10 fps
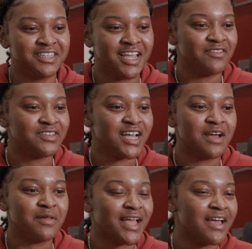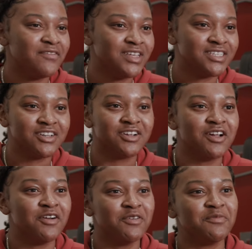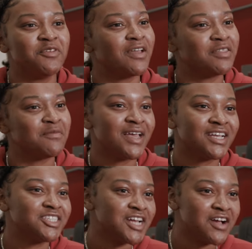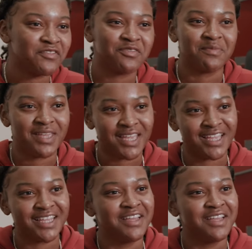every time like I visit her, oh, you have to make a shot for me,